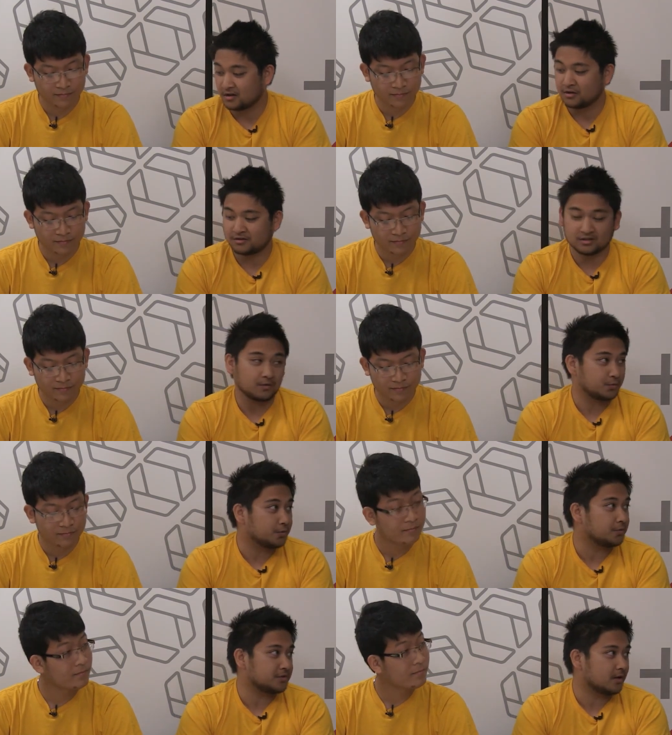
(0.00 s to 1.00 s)
Speaker 1: another thing that
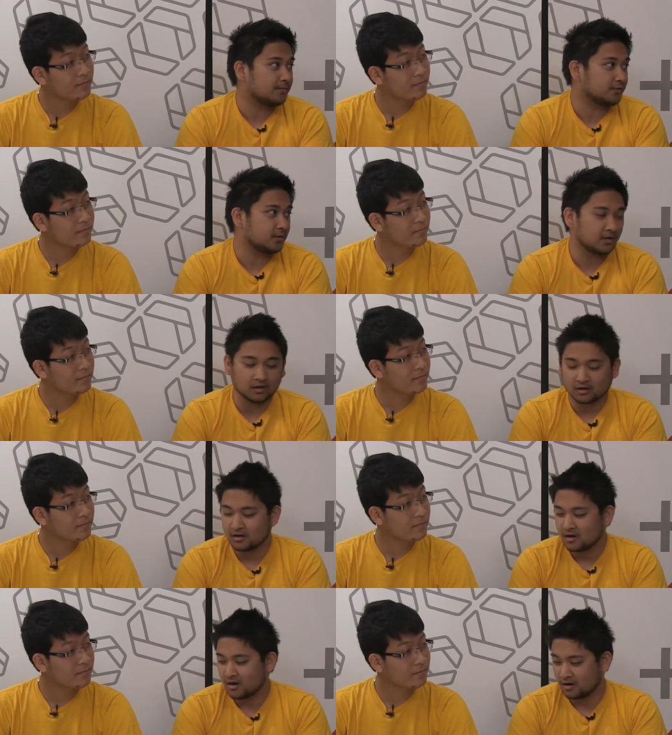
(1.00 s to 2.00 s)
really was helpful in our
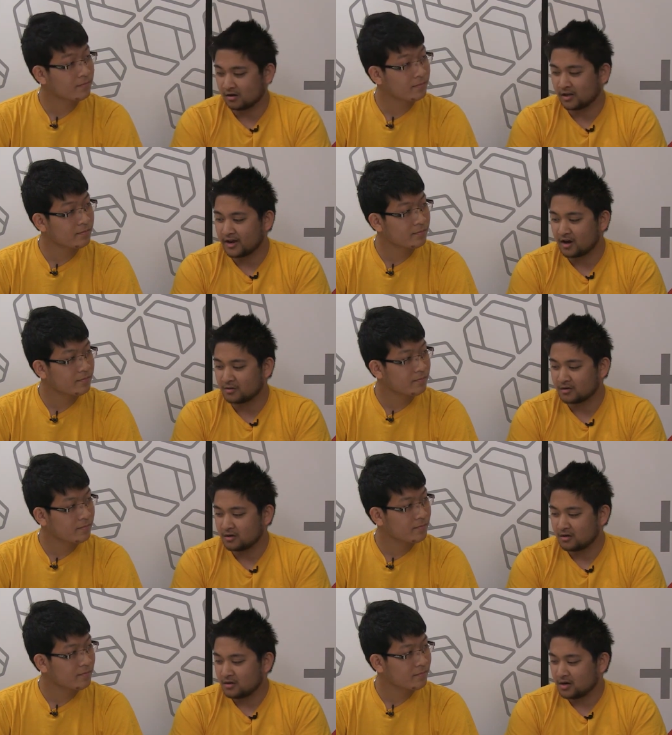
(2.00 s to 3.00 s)
in our layout. Mm
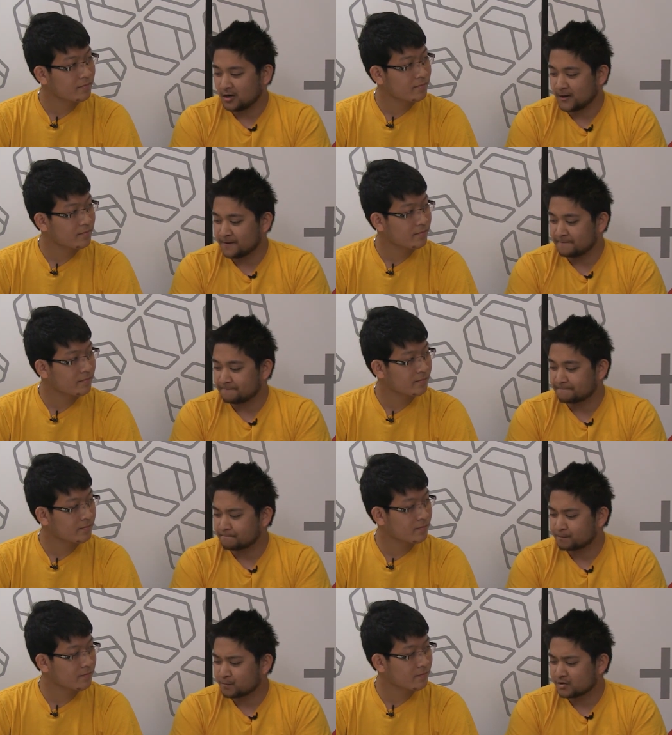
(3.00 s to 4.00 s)
-hmm. um,
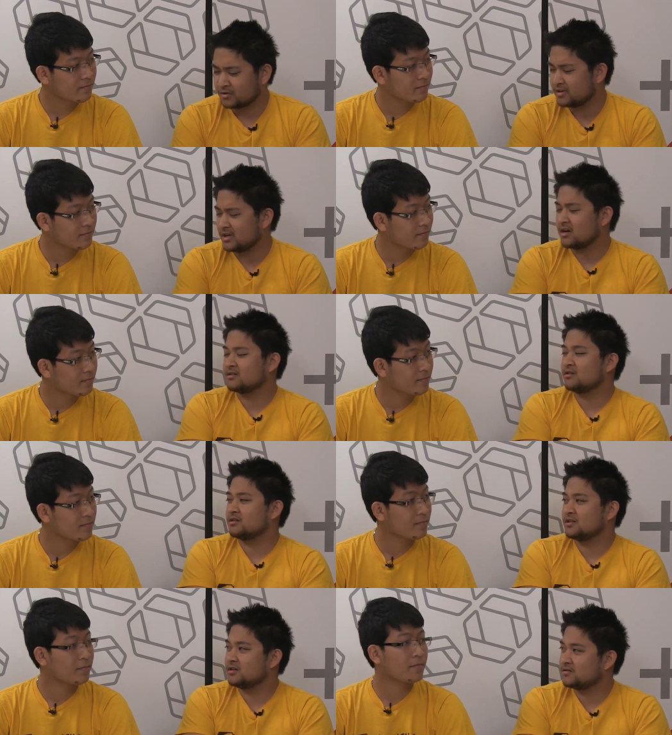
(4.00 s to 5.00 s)
is there anything else you can
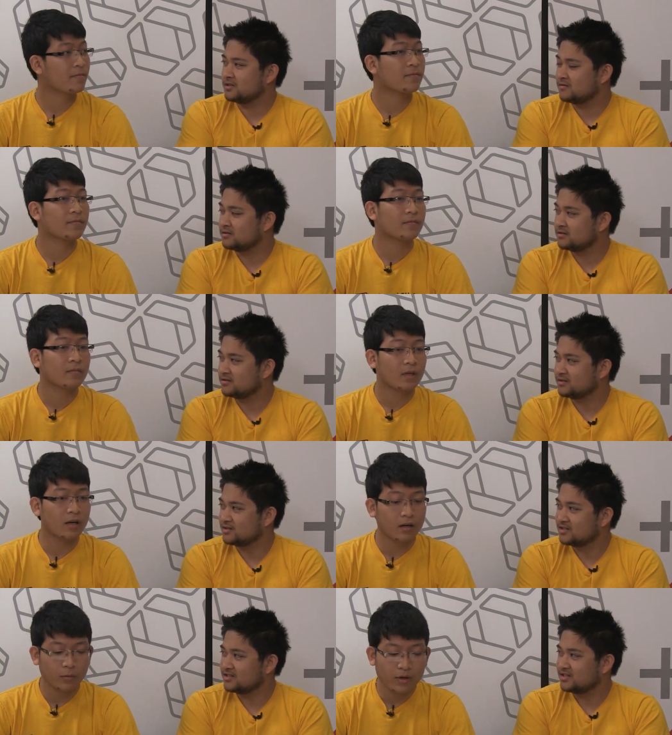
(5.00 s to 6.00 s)
think of, Steven?
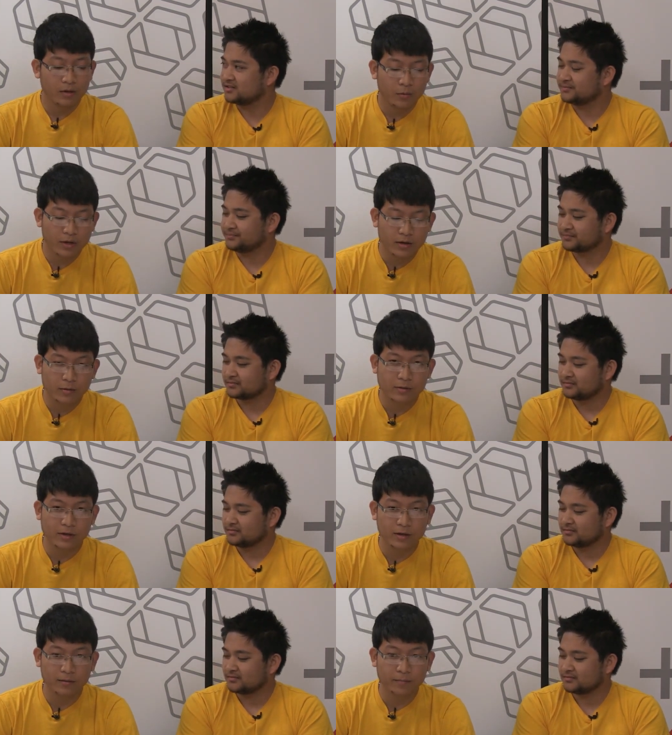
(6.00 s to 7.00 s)
Speaker 2: Uh, we, we use
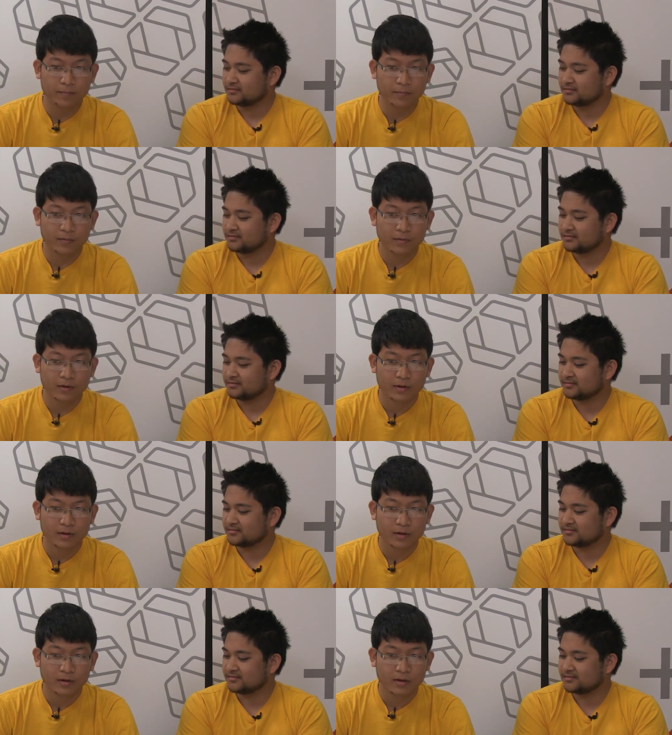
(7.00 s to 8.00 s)
um,
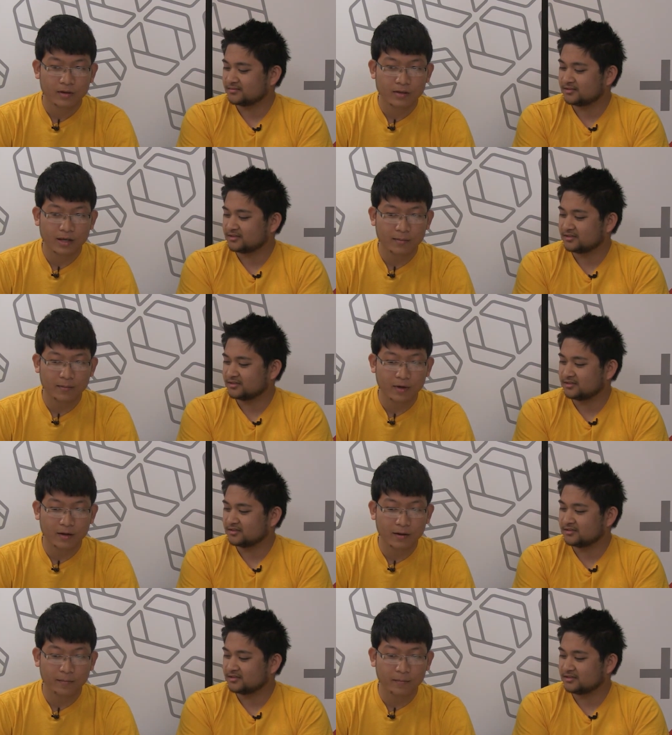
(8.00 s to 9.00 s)
some
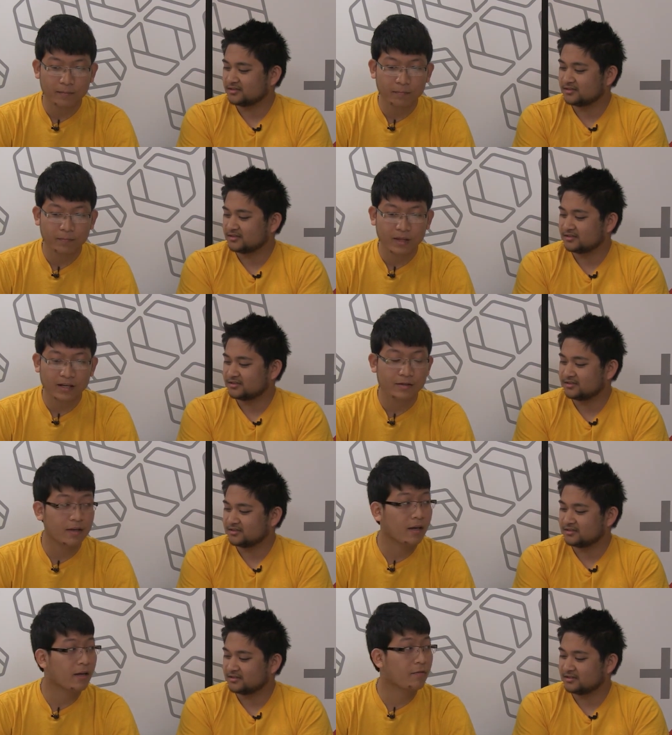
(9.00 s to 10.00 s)
um,
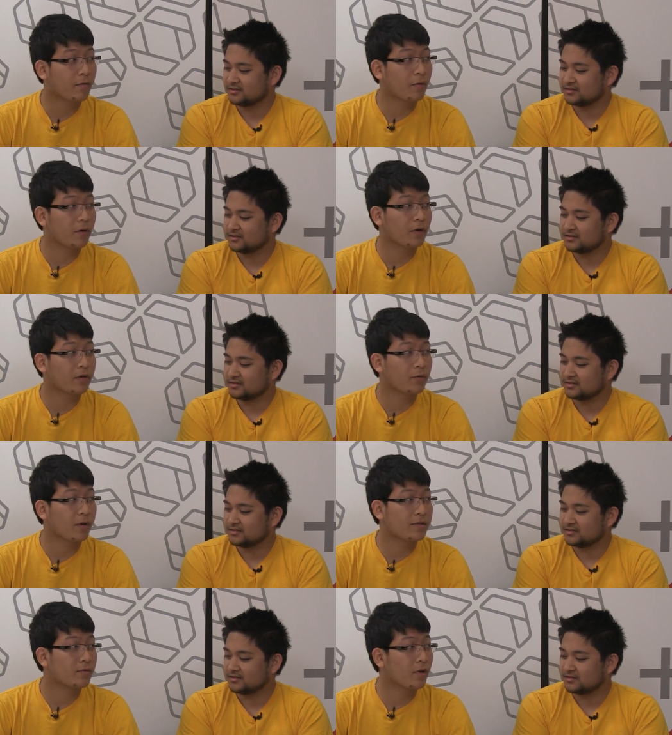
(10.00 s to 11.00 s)
SDK for
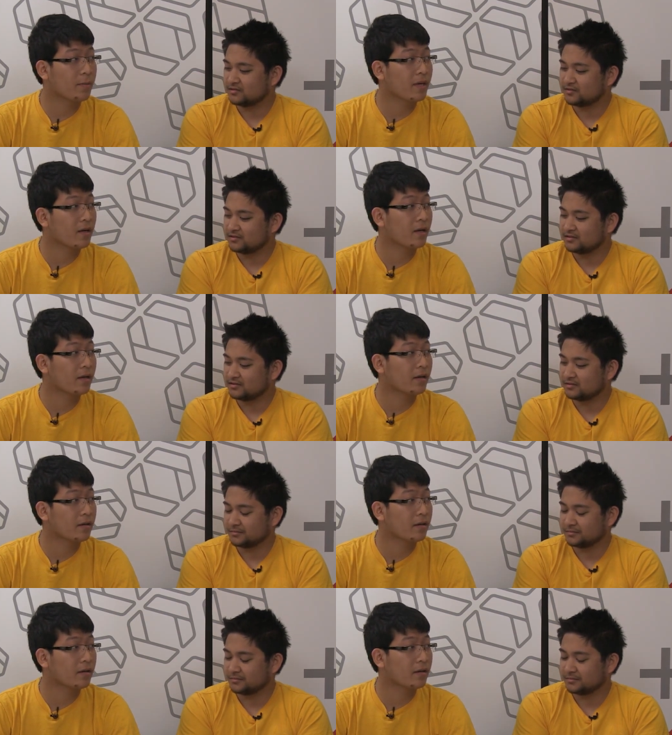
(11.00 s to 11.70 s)
RESTful API. Mm